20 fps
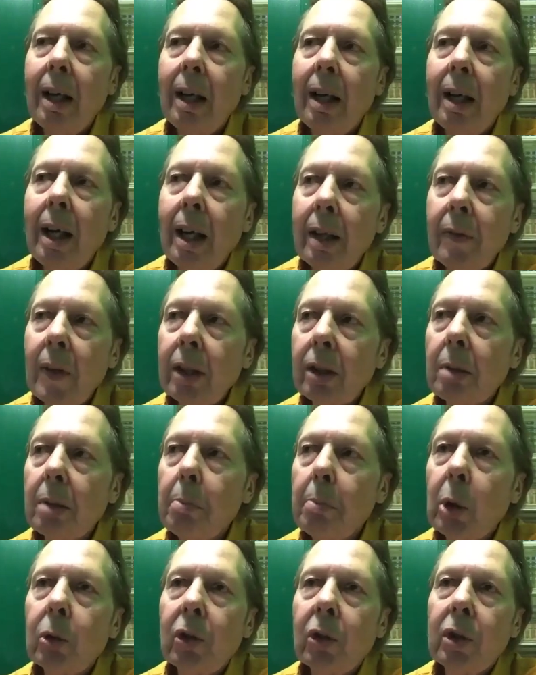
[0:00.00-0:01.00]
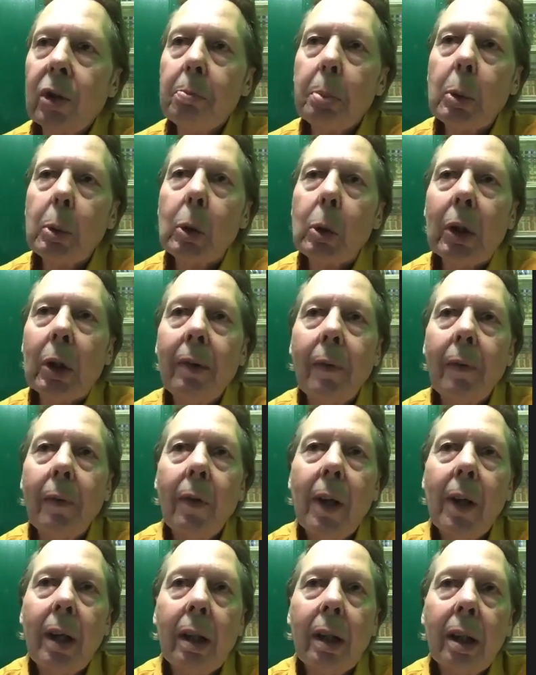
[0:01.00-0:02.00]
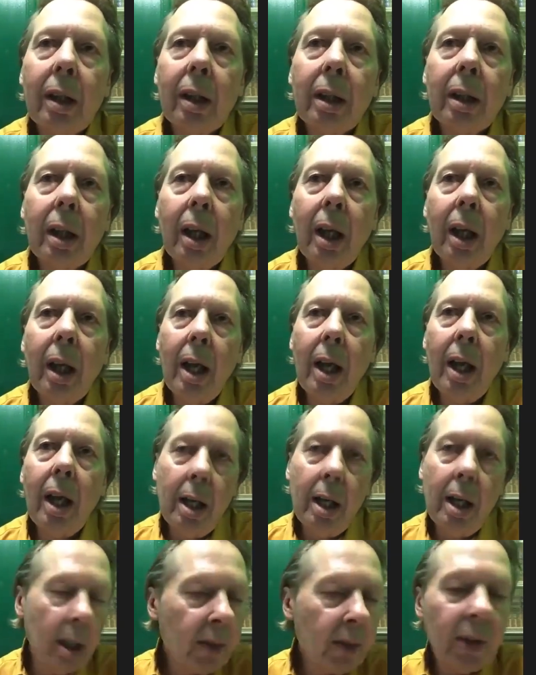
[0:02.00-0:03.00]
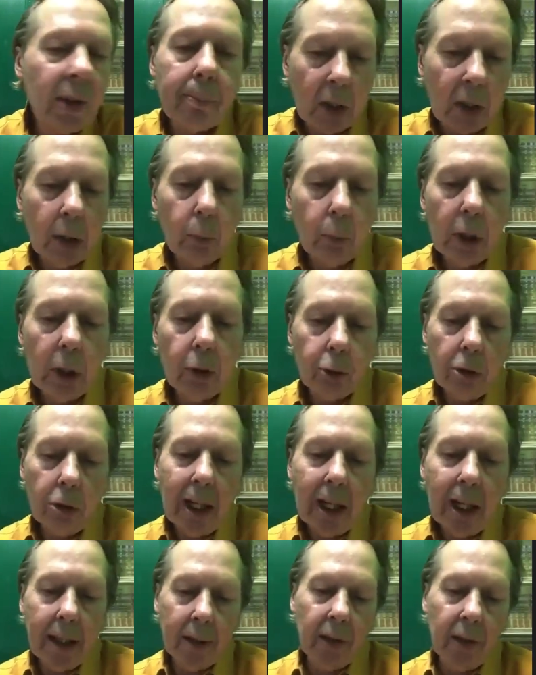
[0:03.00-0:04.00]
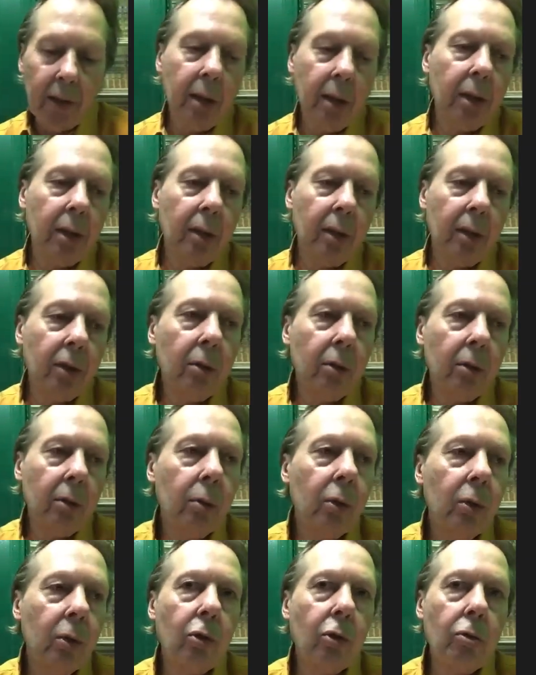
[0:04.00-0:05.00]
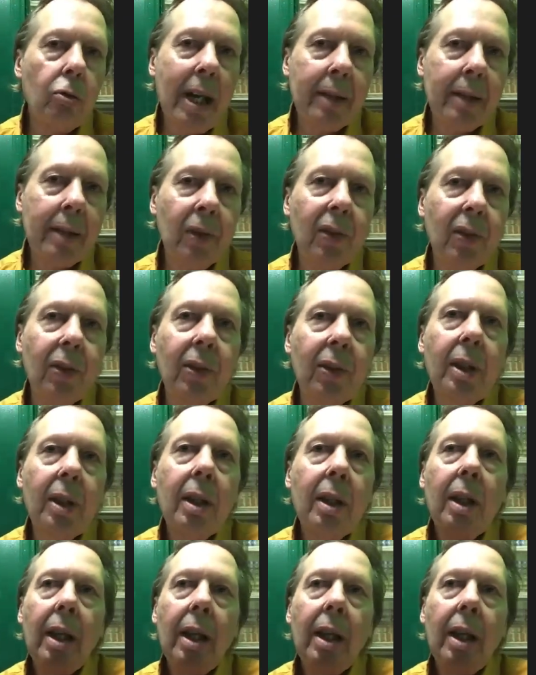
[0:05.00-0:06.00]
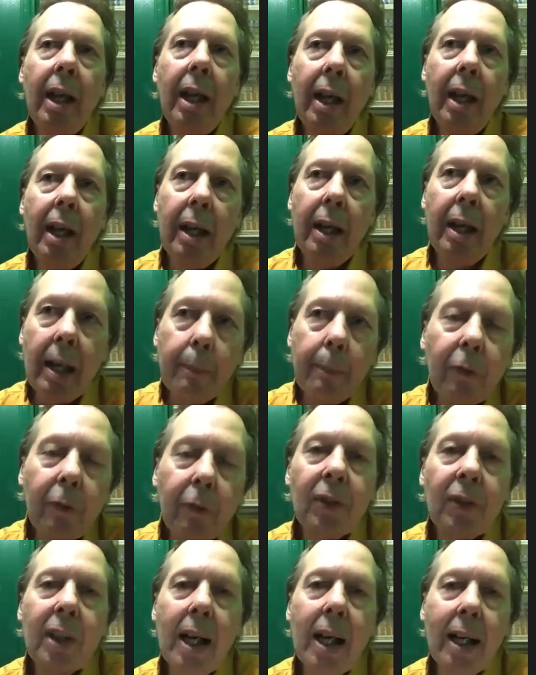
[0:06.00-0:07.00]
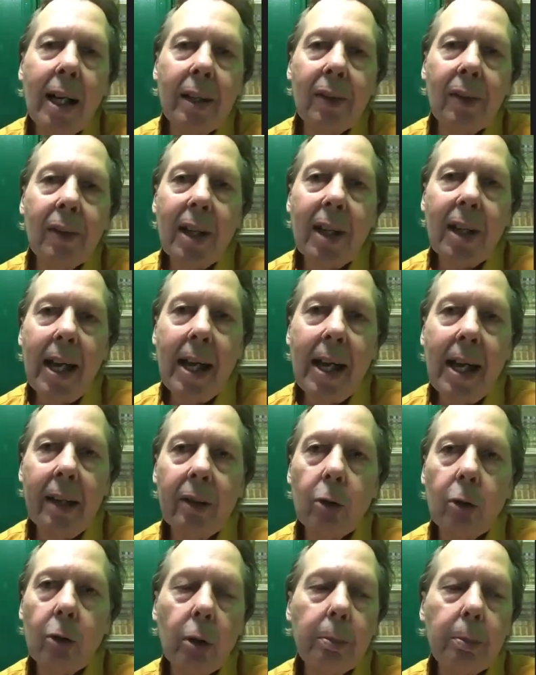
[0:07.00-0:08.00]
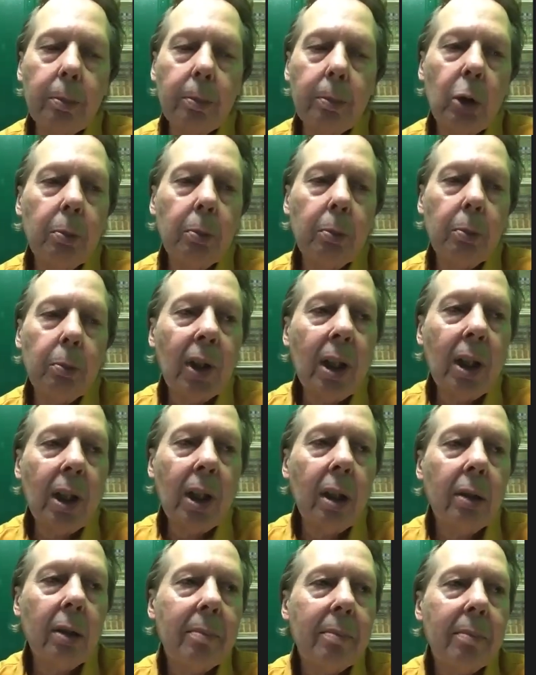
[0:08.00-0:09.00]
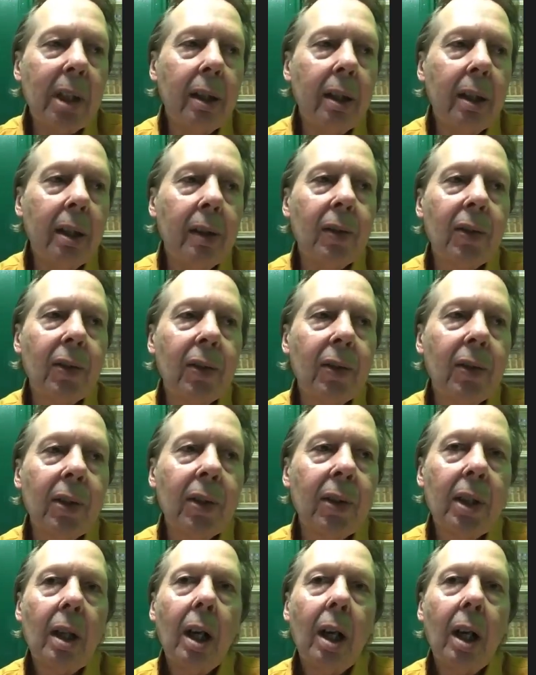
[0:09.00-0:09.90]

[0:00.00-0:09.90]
I think the most important thing, and it's something we try to stress and emphasize at the Tribute Museum, is